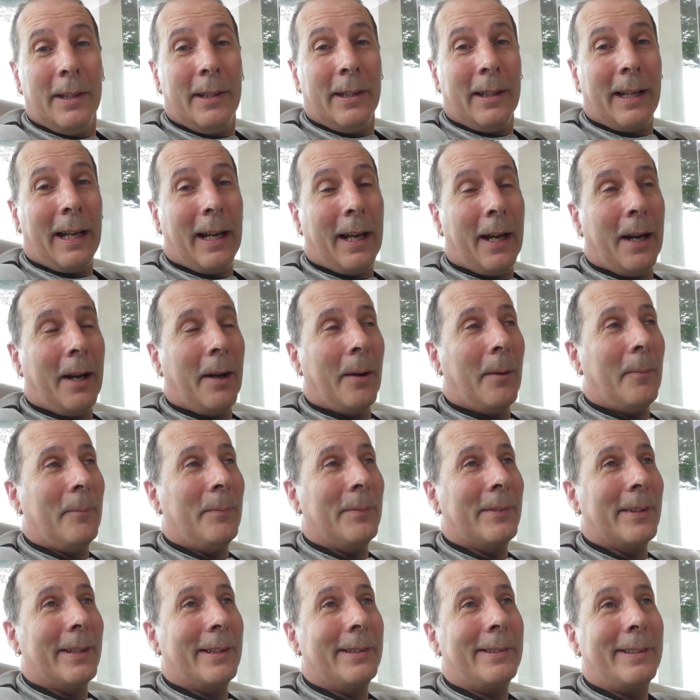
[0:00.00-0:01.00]

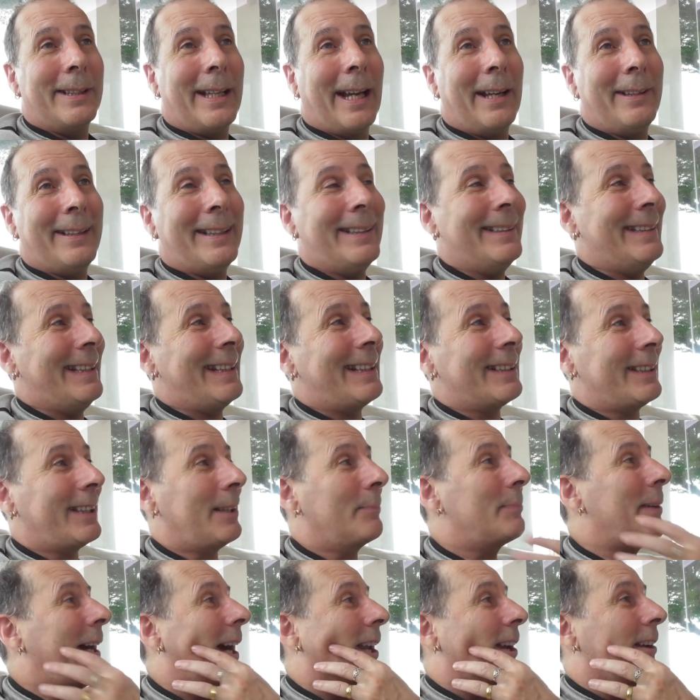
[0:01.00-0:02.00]
The only
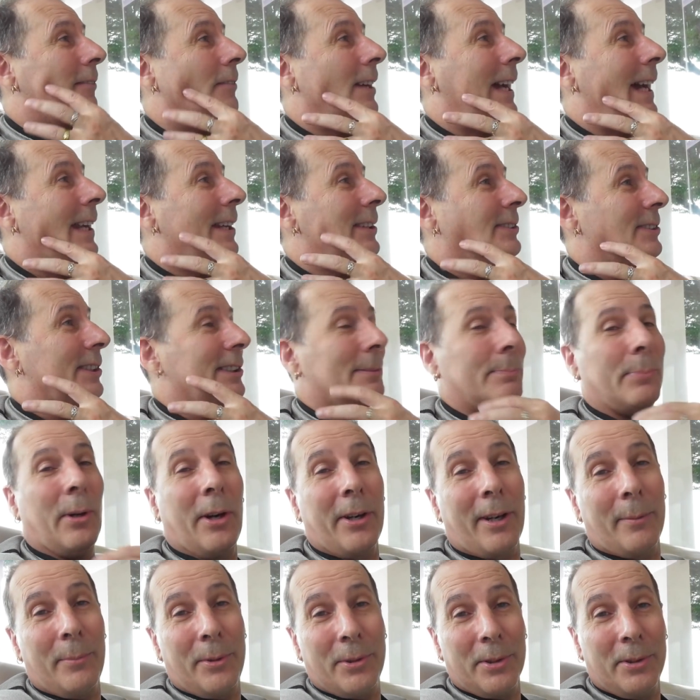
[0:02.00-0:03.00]
niggling pain I've had is this
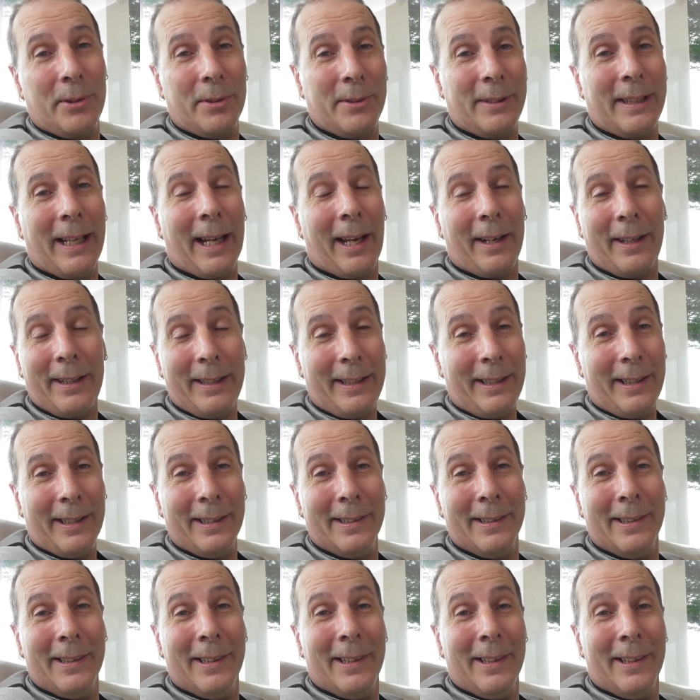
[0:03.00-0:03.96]
bottom tooth down here,